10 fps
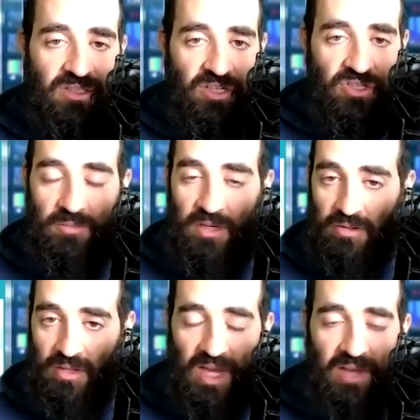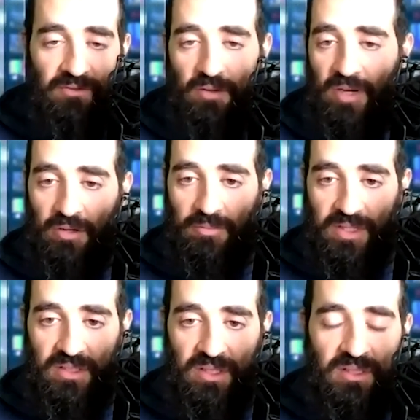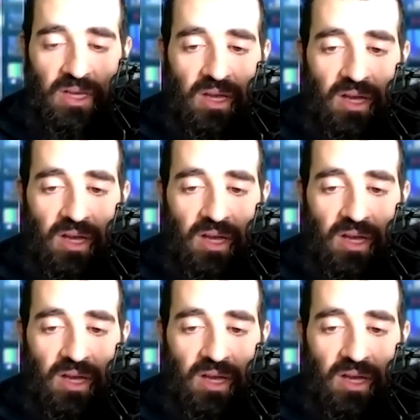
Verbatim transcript: session about your life or about your business,